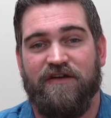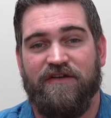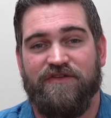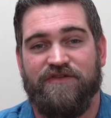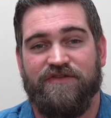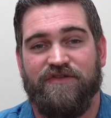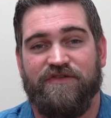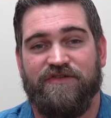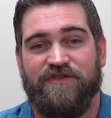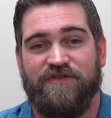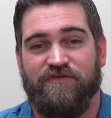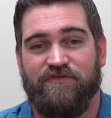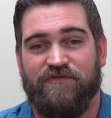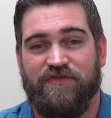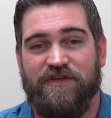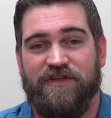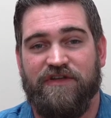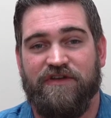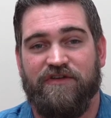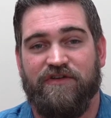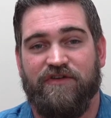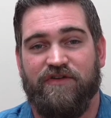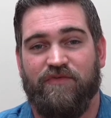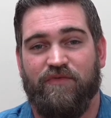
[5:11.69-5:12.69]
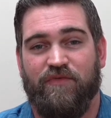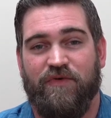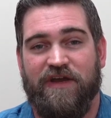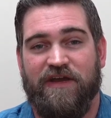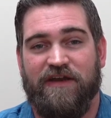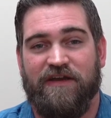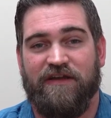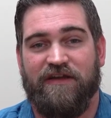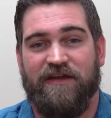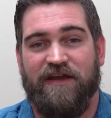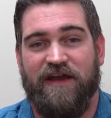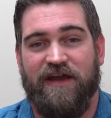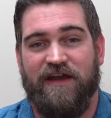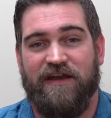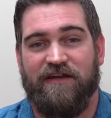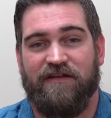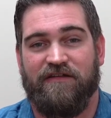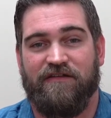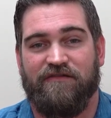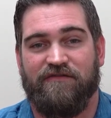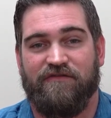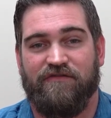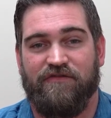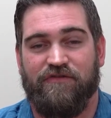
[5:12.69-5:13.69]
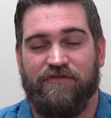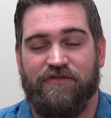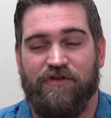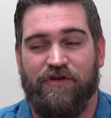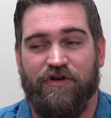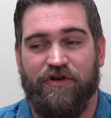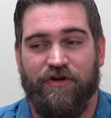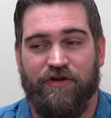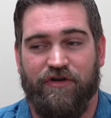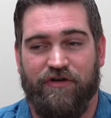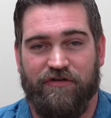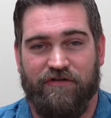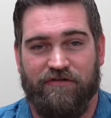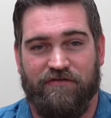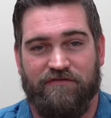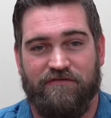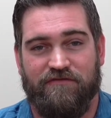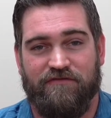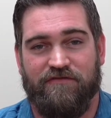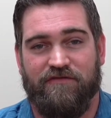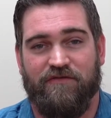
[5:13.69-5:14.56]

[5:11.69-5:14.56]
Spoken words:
So it's a really good way to kind of learn